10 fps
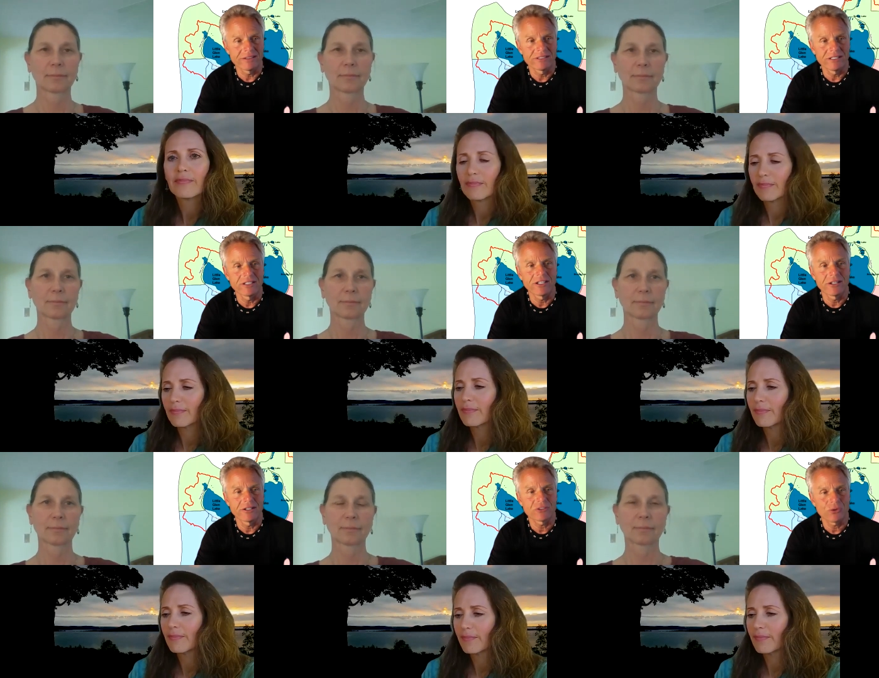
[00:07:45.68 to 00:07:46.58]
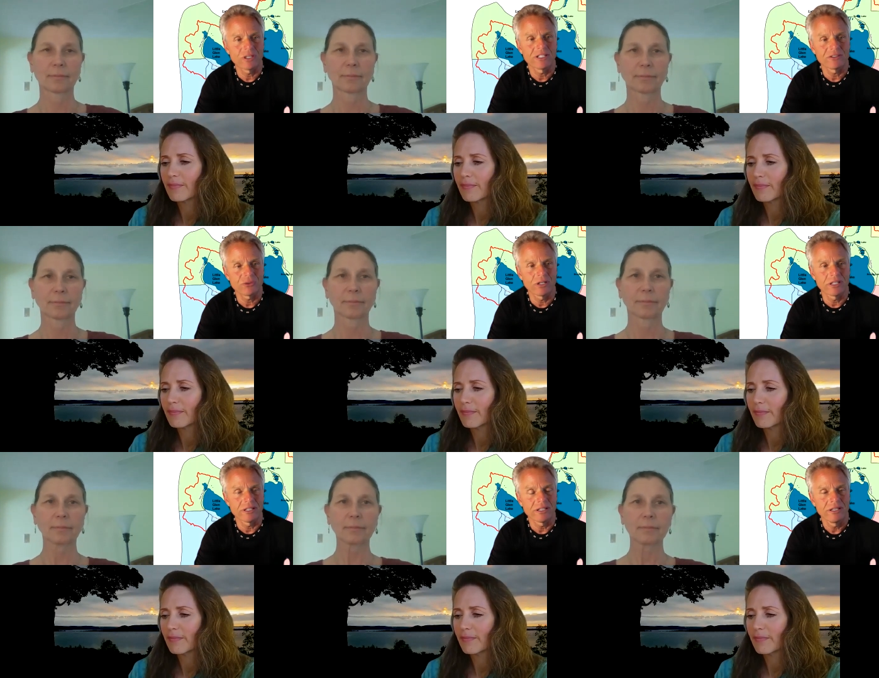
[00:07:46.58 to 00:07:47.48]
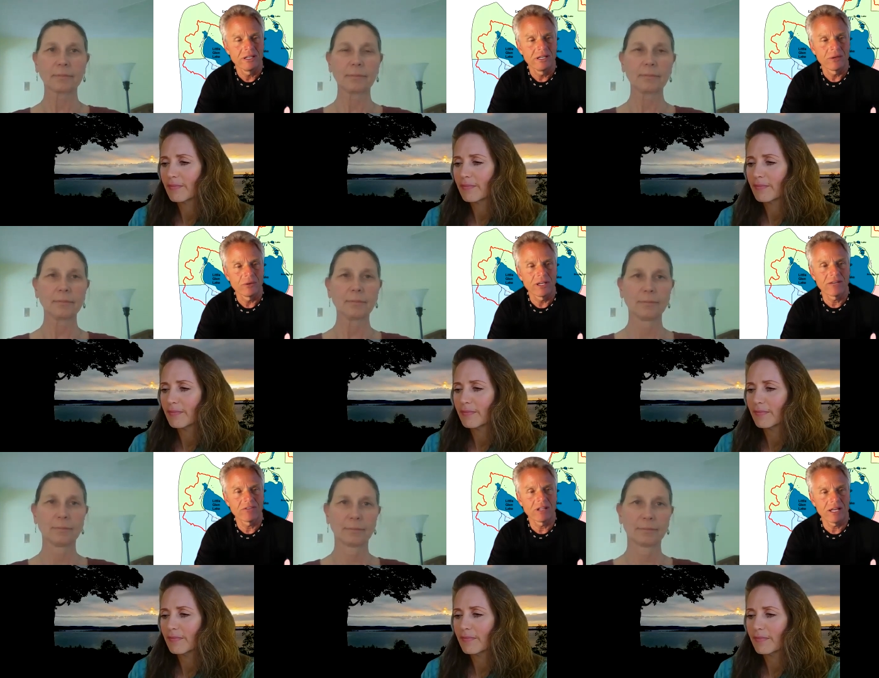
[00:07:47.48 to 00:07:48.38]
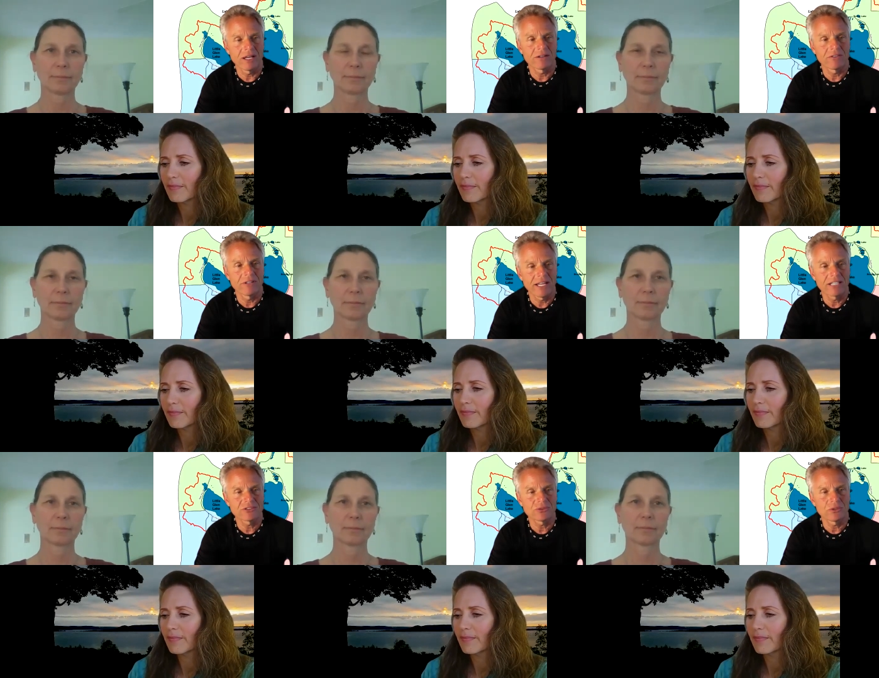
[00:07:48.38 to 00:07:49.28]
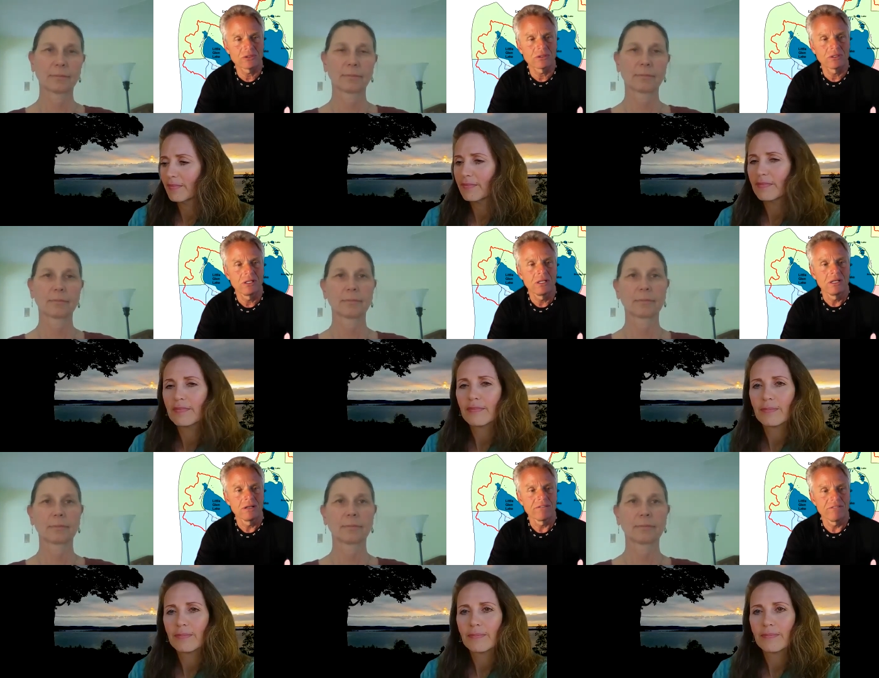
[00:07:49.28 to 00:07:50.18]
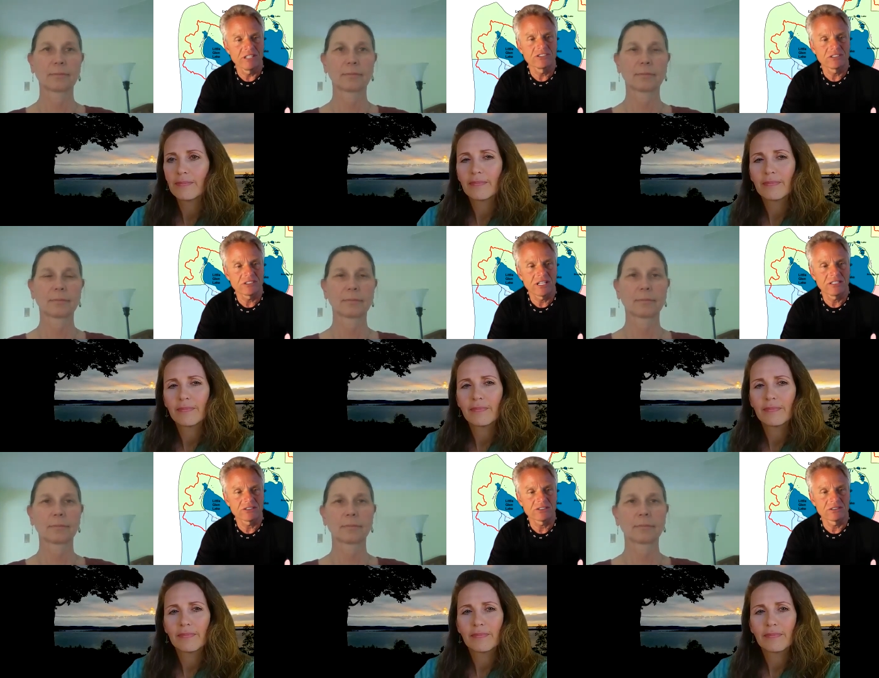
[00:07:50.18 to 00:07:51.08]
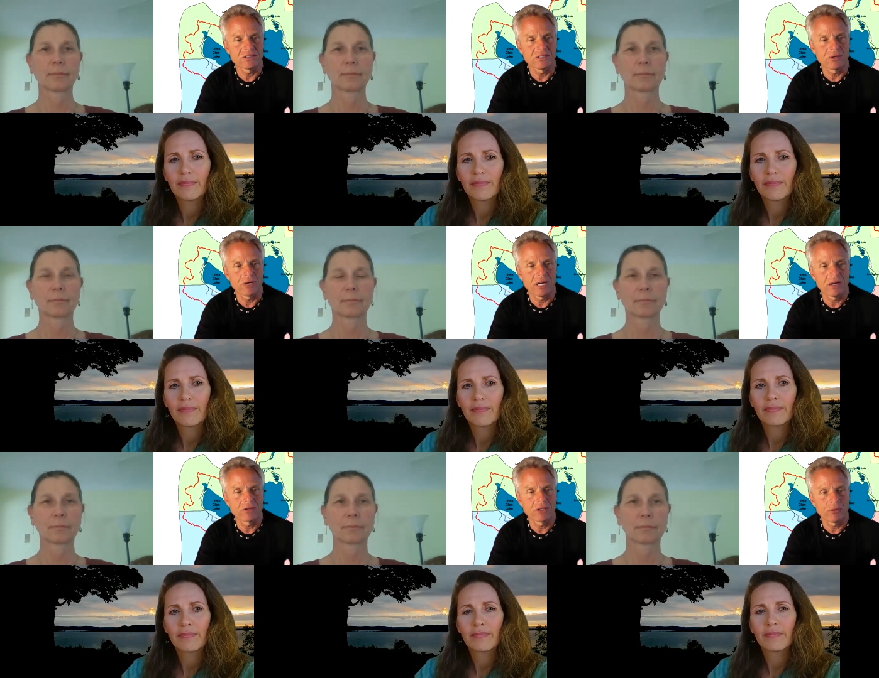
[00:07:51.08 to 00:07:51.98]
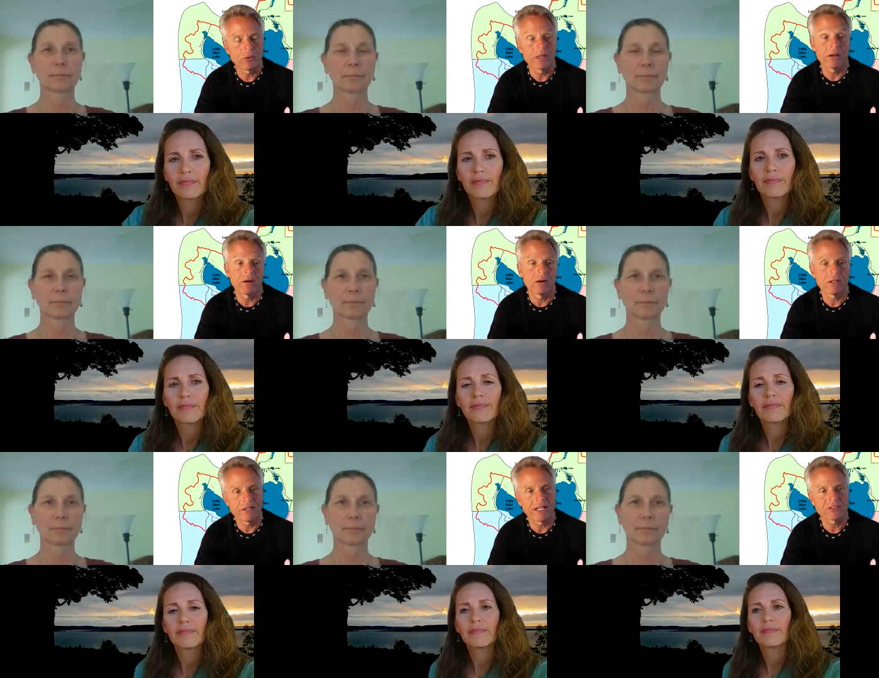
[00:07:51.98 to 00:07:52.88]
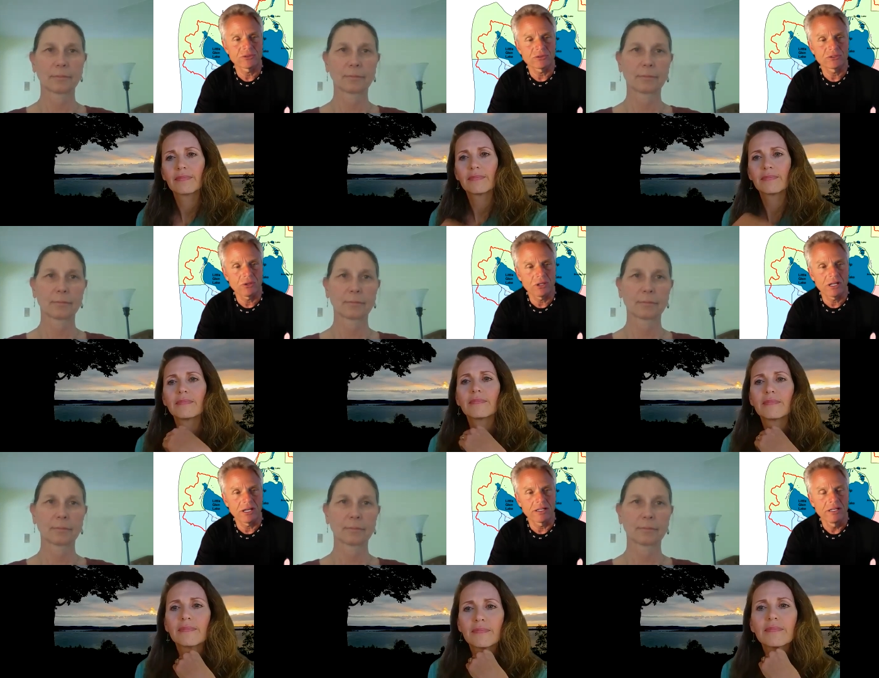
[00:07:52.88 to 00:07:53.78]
Speaker 1: in the year 2020, we have a lot of natural vegetation around what we call a natural shoreline.